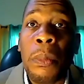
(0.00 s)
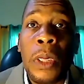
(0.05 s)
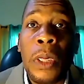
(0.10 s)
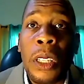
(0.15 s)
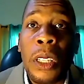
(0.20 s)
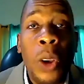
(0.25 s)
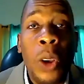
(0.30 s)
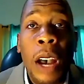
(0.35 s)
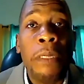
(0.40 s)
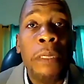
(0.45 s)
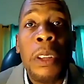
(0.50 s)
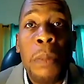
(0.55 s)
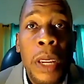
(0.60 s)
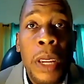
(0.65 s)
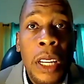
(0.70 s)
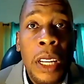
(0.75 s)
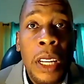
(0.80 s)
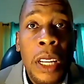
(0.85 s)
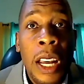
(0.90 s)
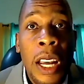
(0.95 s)
you have to
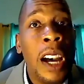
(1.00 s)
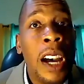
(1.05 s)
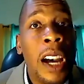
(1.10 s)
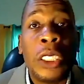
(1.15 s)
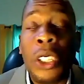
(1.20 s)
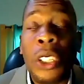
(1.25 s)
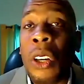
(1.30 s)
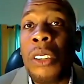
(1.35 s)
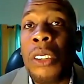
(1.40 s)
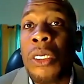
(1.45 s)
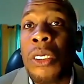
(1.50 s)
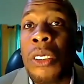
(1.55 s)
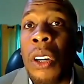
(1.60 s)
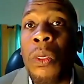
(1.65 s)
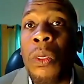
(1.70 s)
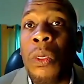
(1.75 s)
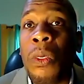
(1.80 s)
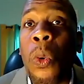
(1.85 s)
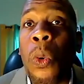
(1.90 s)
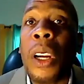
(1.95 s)
make the hard choice of
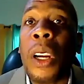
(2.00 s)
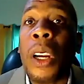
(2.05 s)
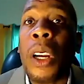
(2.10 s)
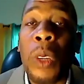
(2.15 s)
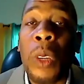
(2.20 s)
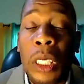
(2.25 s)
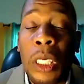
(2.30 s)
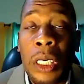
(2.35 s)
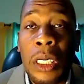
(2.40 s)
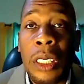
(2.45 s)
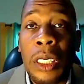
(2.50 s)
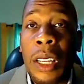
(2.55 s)
walking away.